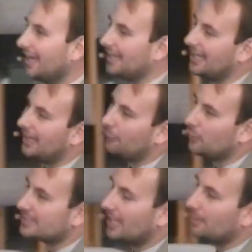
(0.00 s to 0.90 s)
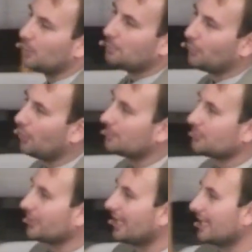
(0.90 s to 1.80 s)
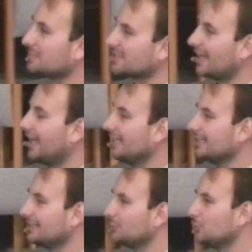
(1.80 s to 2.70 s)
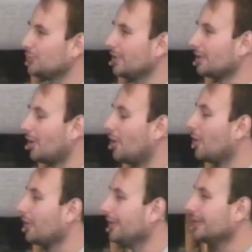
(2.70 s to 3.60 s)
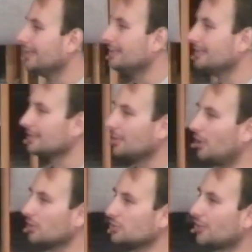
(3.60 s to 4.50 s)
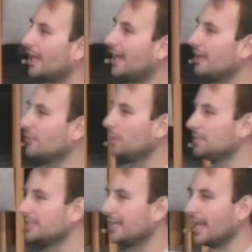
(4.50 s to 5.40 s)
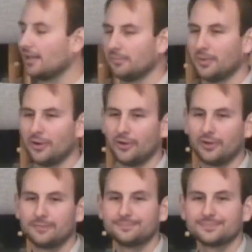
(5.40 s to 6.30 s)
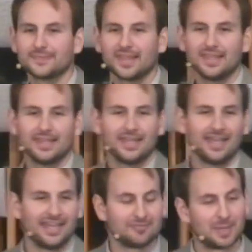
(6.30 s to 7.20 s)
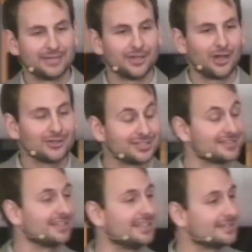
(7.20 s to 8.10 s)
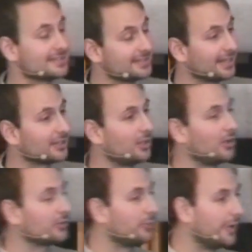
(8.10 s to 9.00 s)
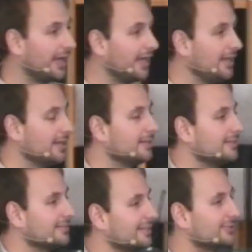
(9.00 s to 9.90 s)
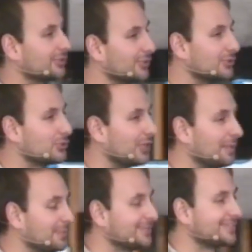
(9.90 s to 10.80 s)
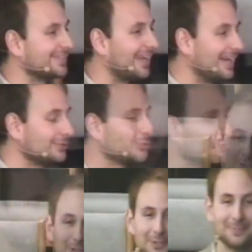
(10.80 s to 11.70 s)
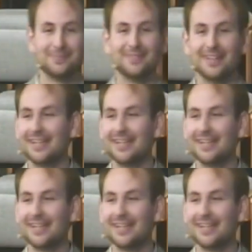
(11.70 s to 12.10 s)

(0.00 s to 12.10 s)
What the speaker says: And every time we pull up to a campsite, it's usually a long drive up into Gatlinburg. And if my dog doesn't get sick along the way, then it's a good trip. It's a nice trip.